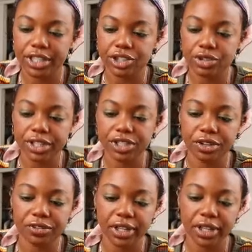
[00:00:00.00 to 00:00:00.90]
to trust
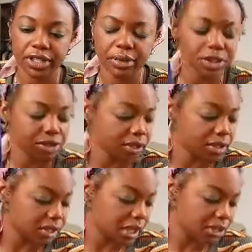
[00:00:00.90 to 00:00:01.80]
your feelings. I'm not sure what
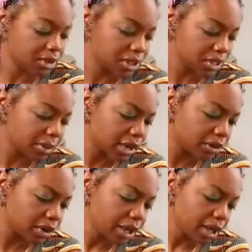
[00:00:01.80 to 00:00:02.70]
this last one's
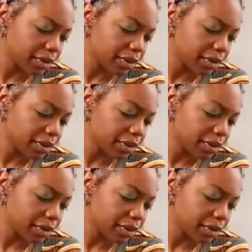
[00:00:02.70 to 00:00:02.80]
about.